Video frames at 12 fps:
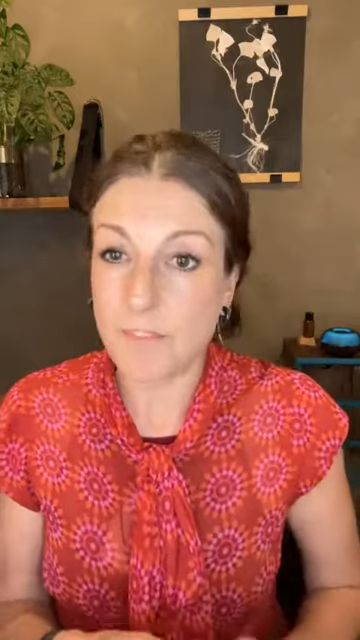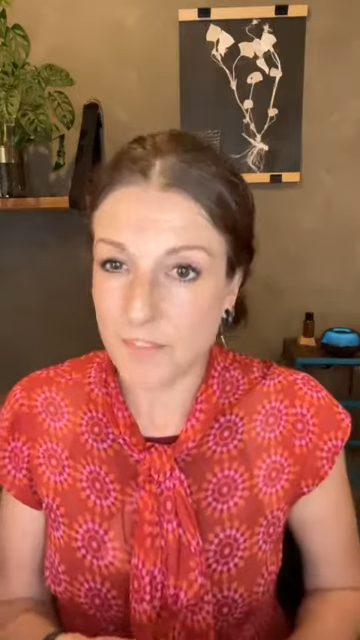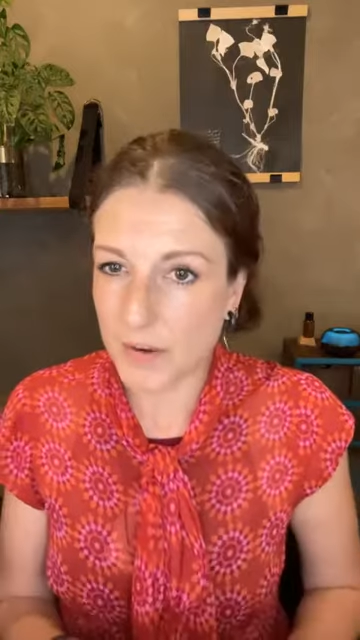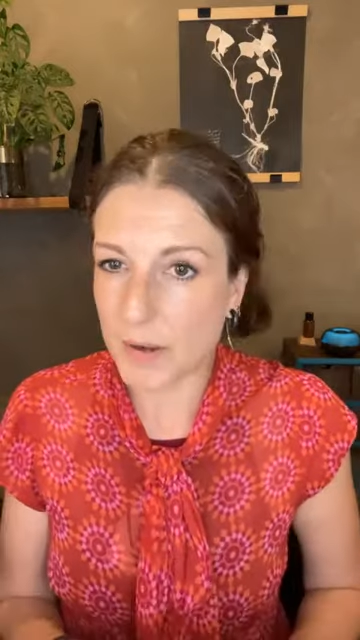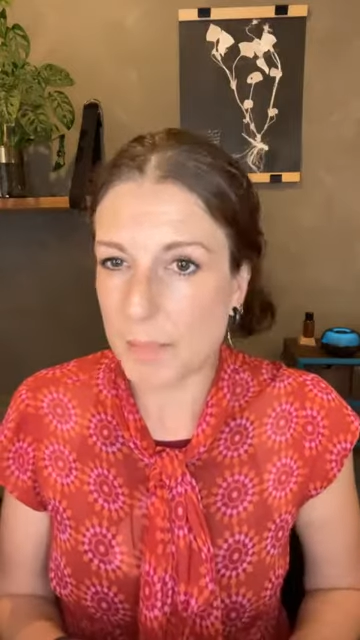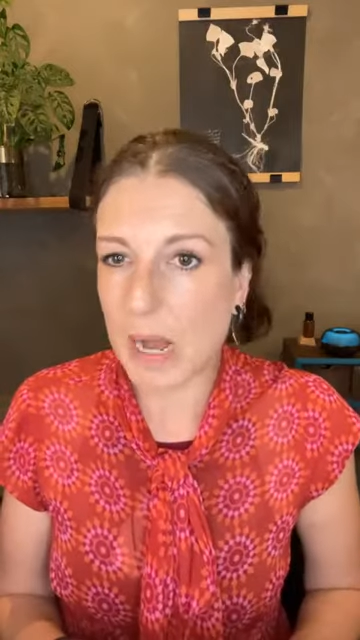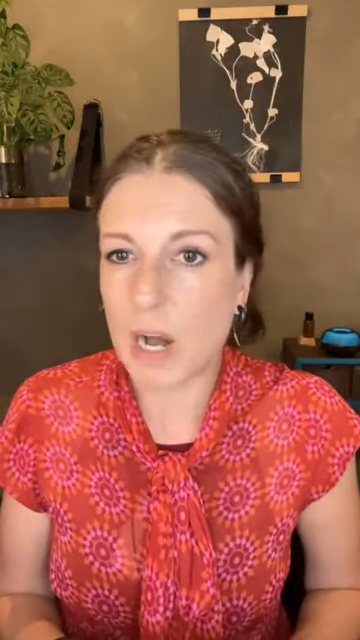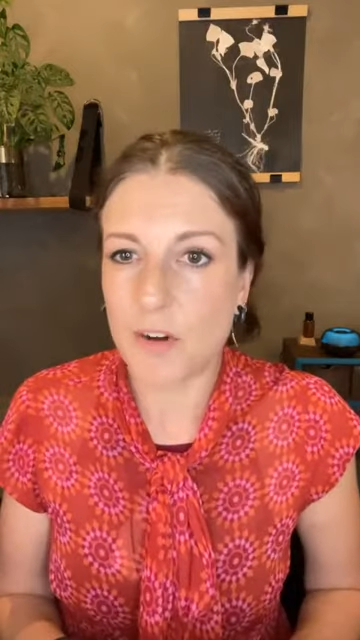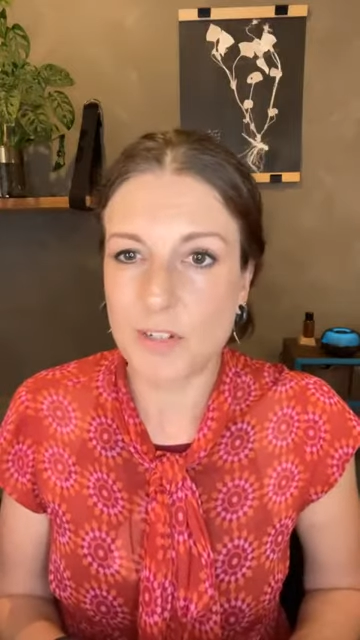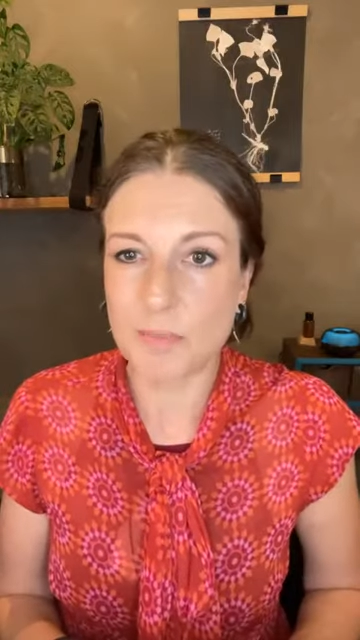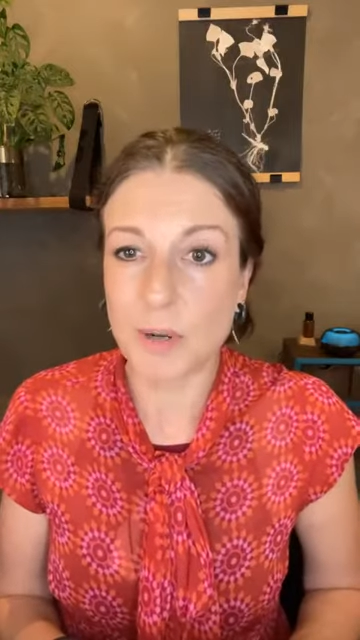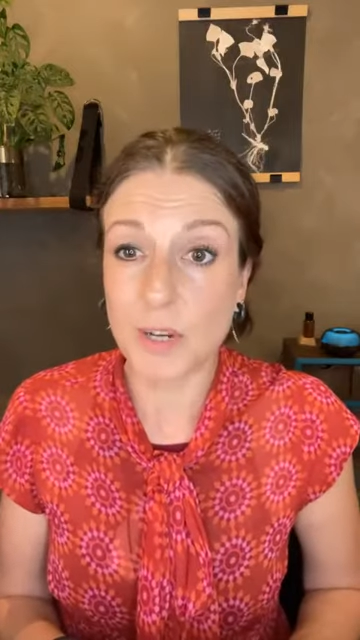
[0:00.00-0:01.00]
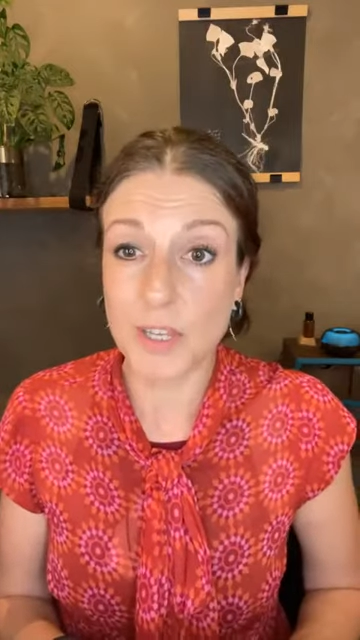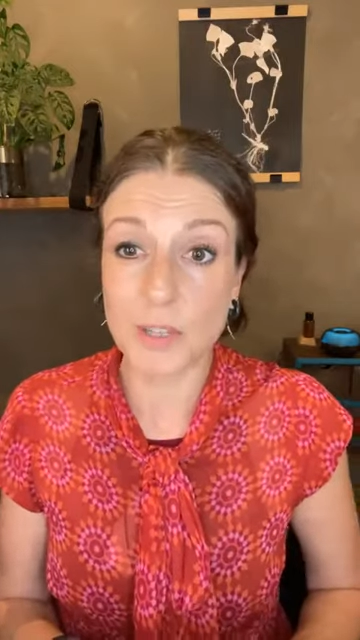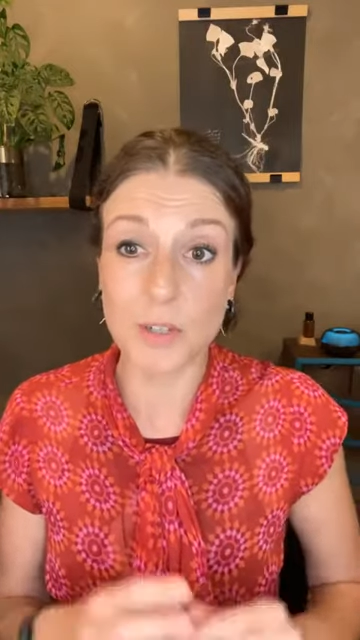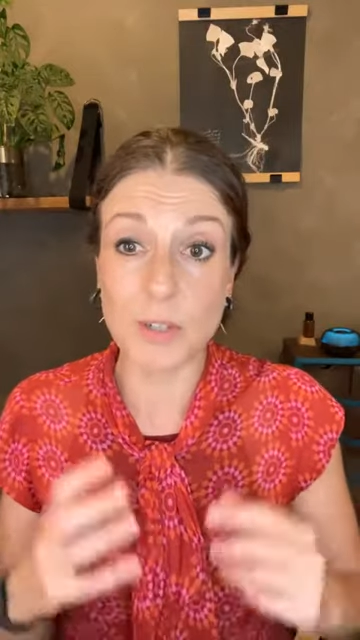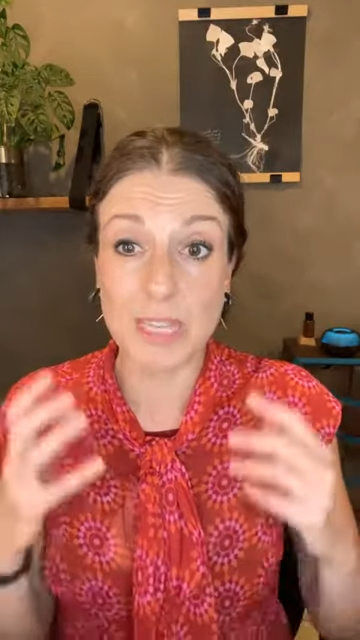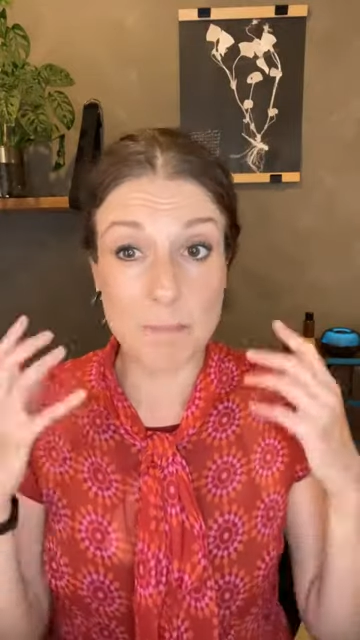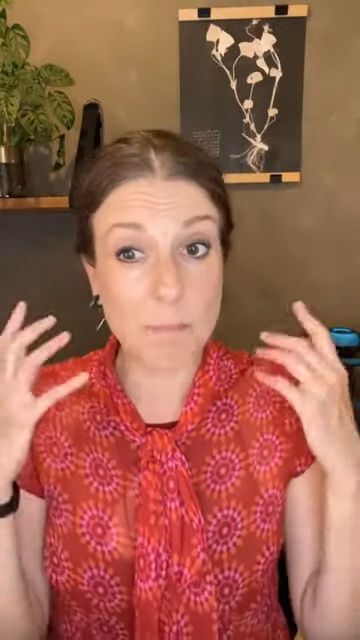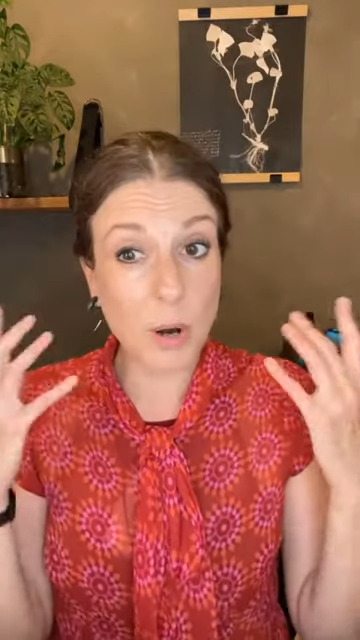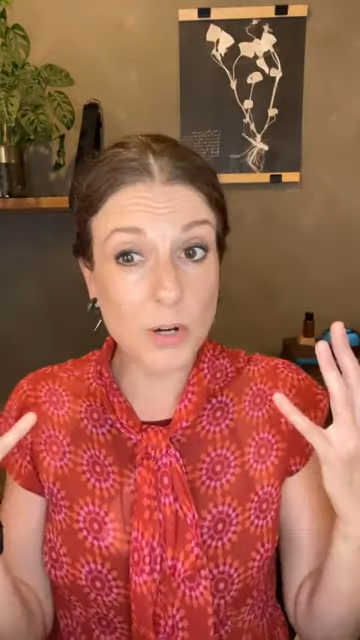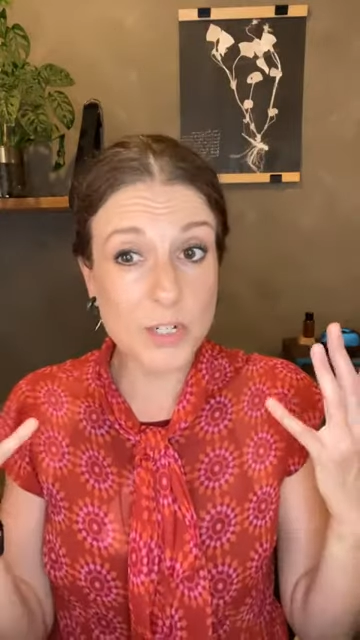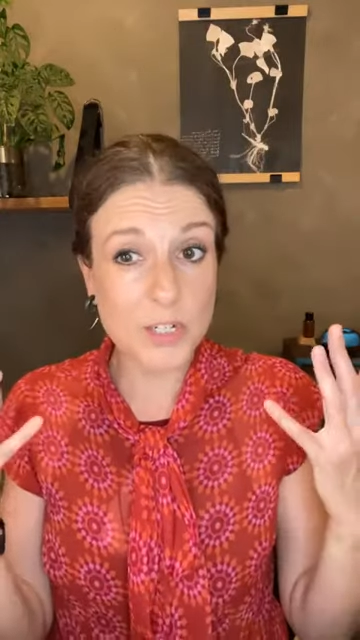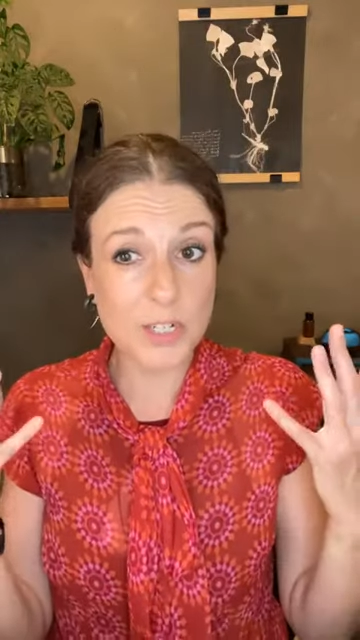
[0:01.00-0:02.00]
very powerful molecule
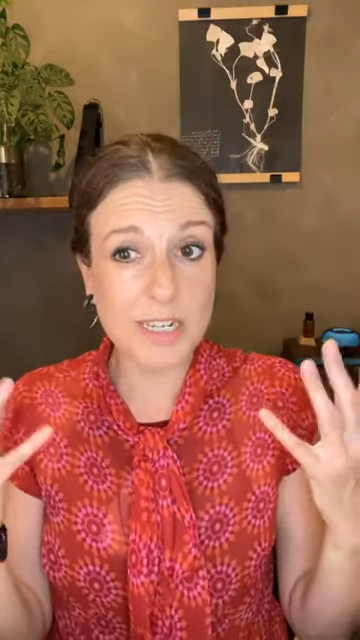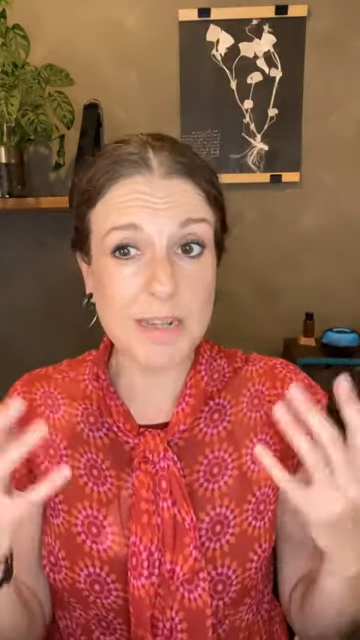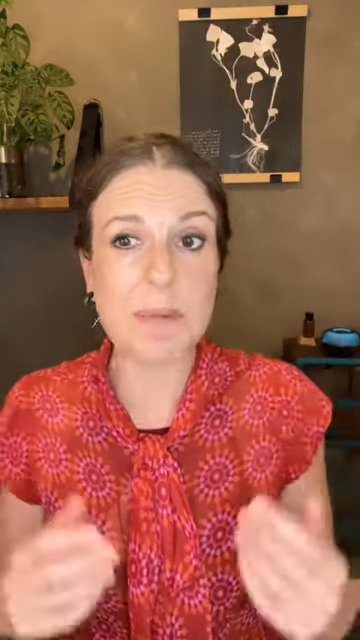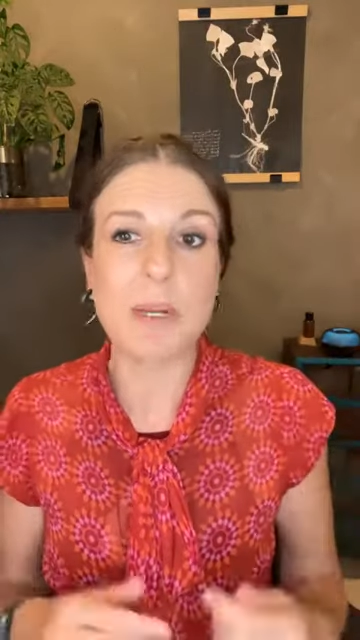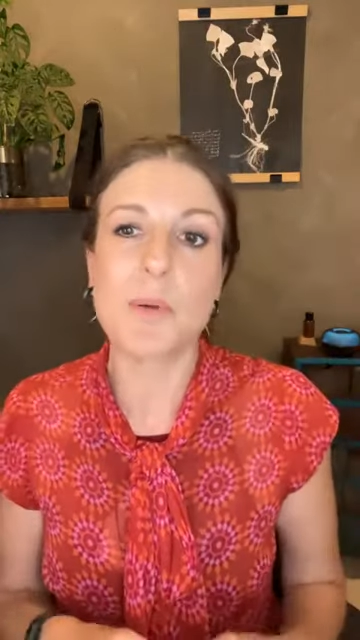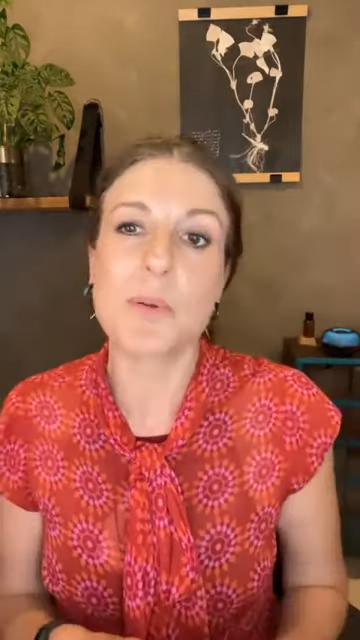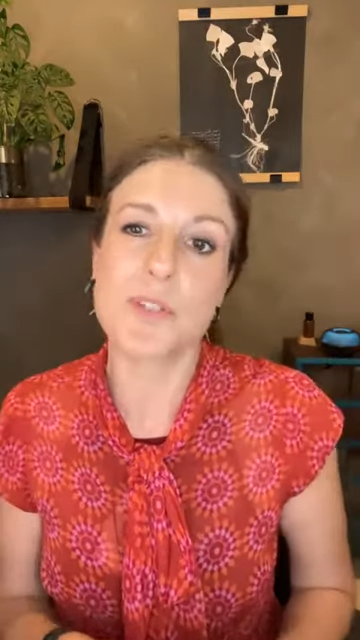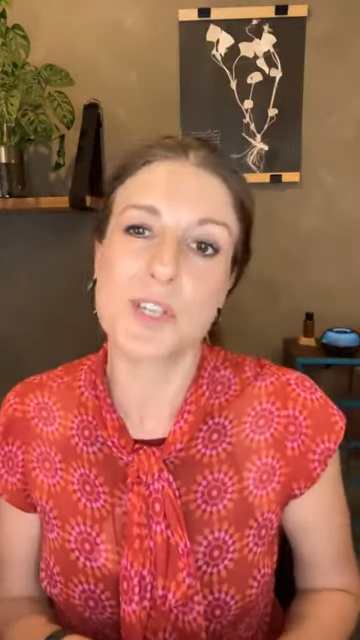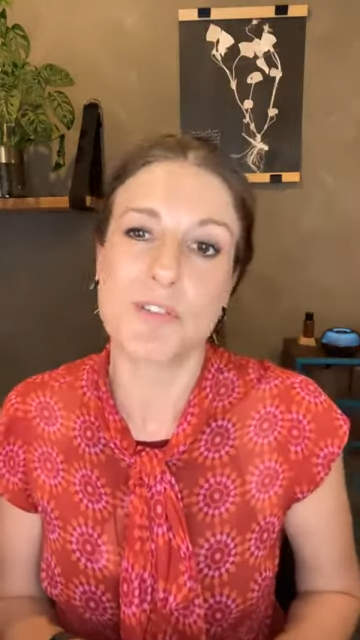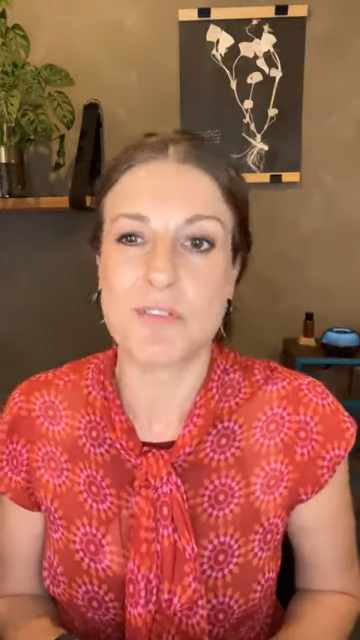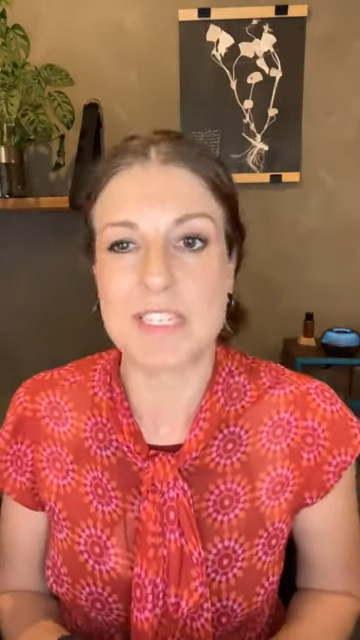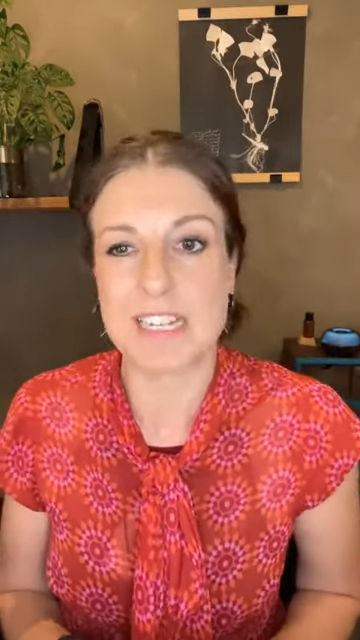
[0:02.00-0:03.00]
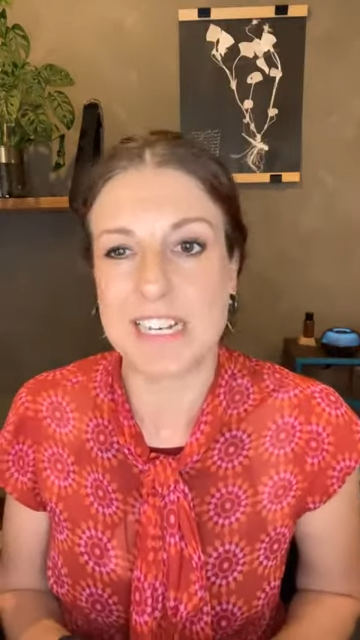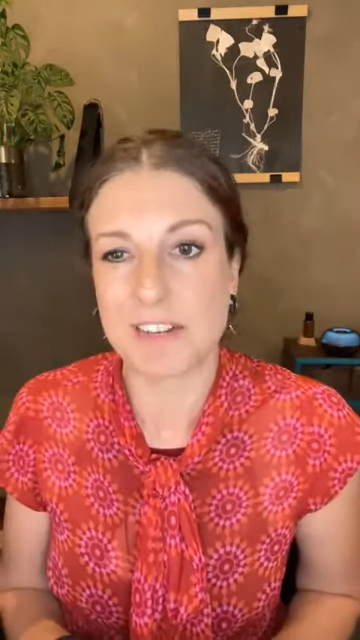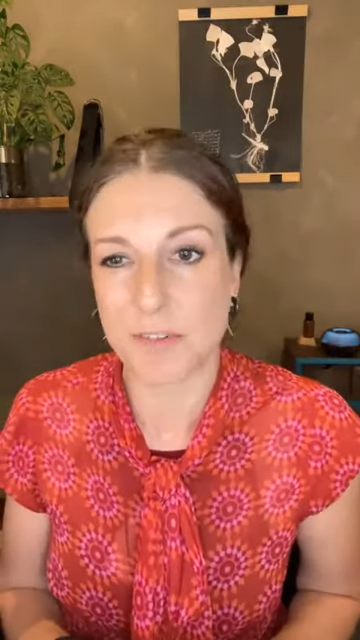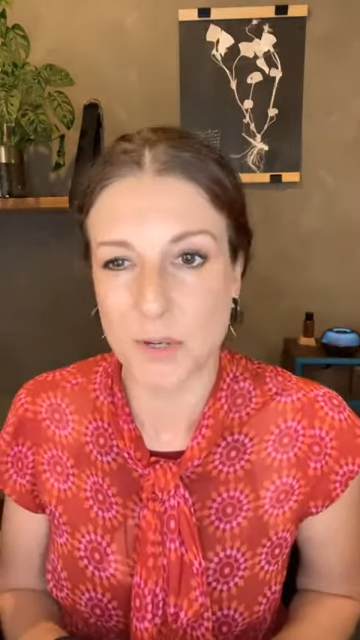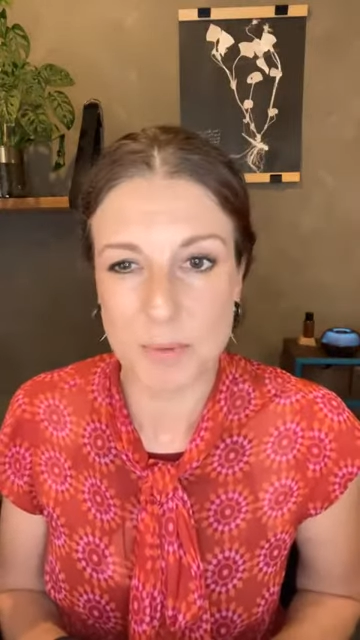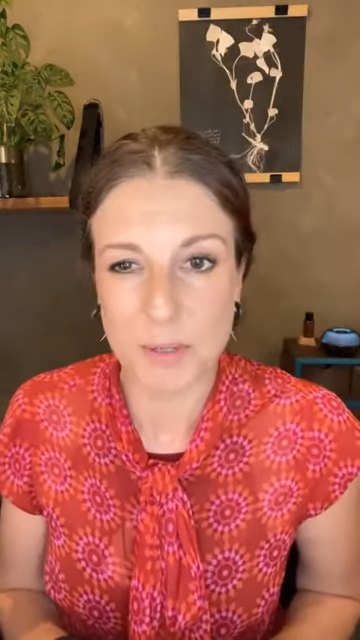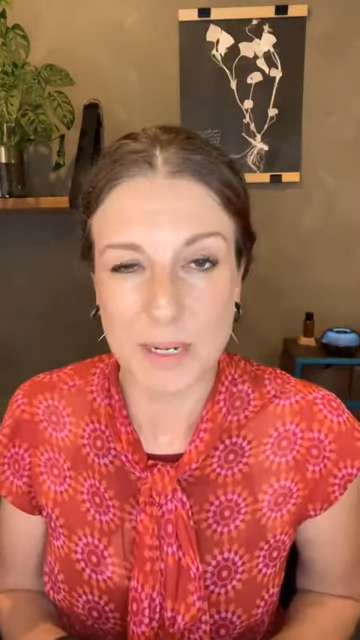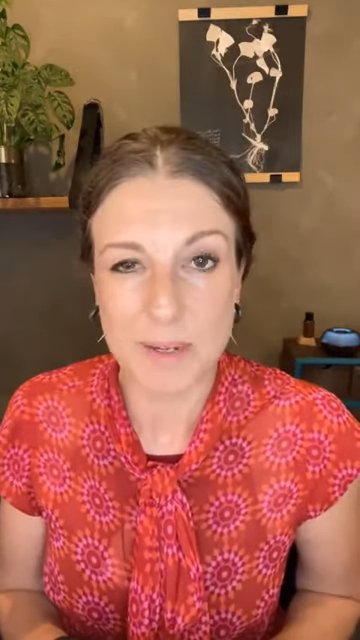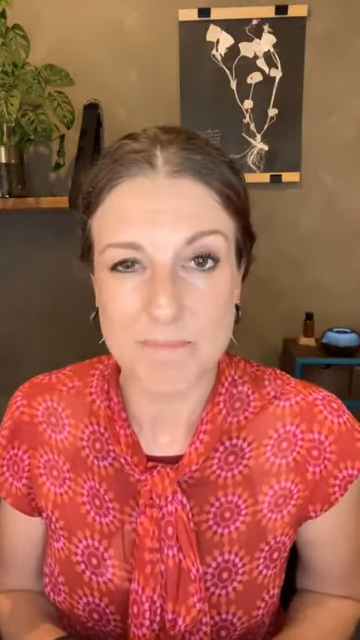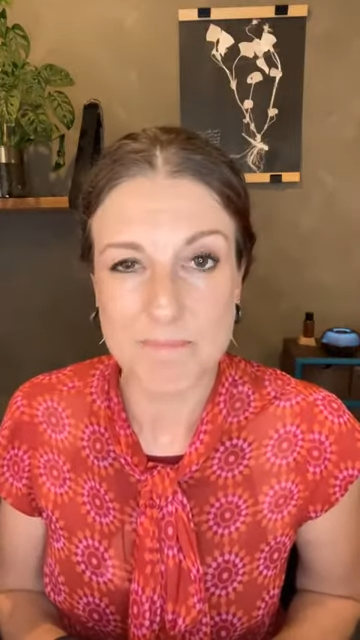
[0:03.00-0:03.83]
emotionally, but also physically for your body.